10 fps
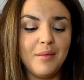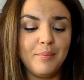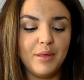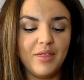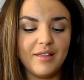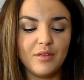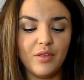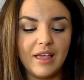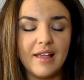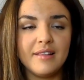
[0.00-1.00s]
there, but that's
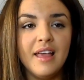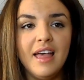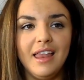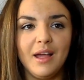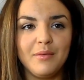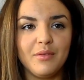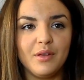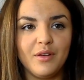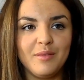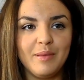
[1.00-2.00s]
not the case. It comes
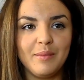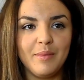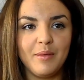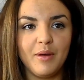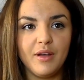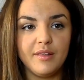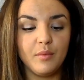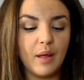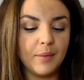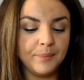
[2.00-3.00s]
with a nice big mirror
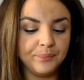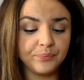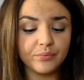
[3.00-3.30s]
as well.